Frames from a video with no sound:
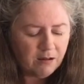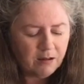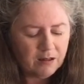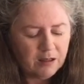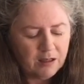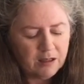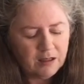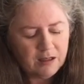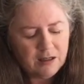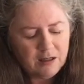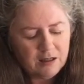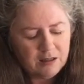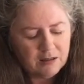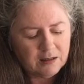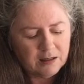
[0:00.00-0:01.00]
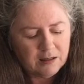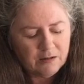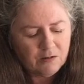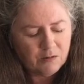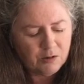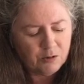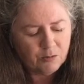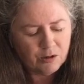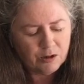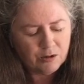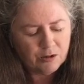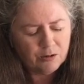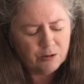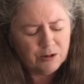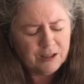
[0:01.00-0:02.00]
Okay, again, you wanna
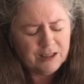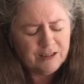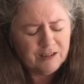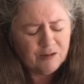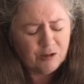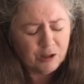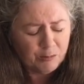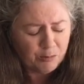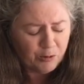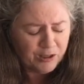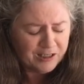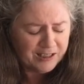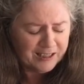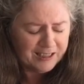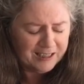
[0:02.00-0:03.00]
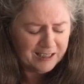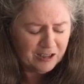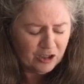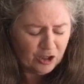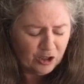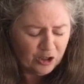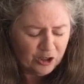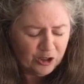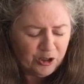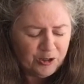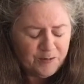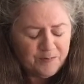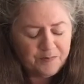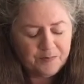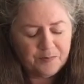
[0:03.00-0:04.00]
hold it, you wanna press it in, turn,
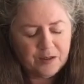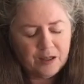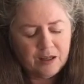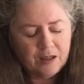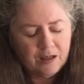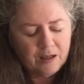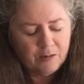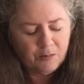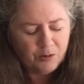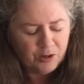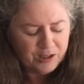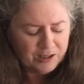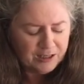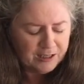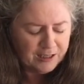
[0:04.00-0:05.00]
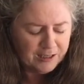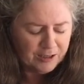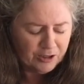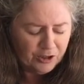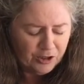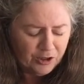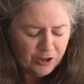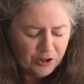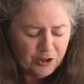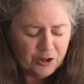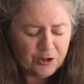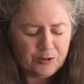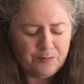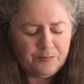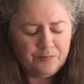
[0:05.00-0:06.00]
press it in,
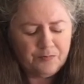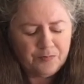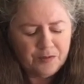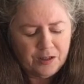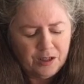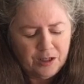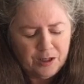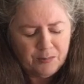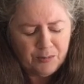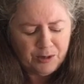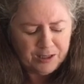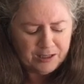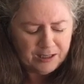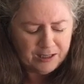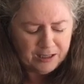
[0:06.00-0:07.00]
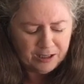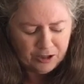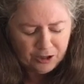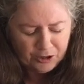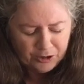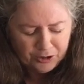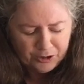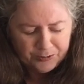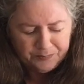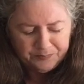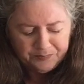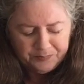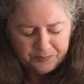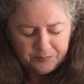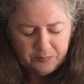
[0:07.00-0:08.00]
turn, press it in, turn.
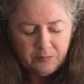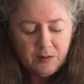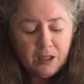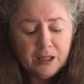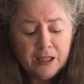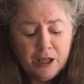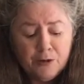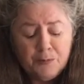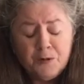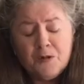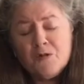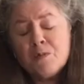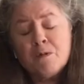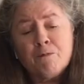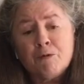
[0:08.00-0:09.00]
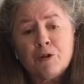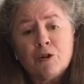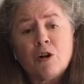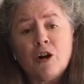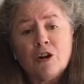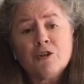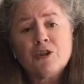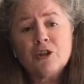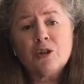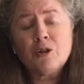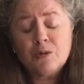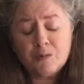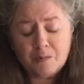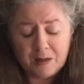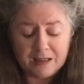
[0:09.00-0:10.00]
Now if you prefer
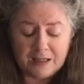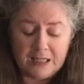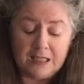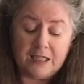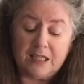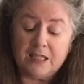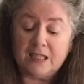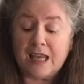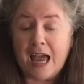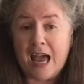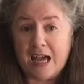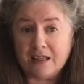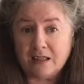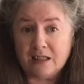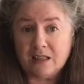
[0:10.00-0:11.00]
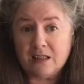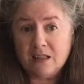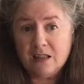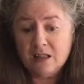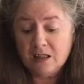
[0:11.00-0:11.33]
also, because this is acid,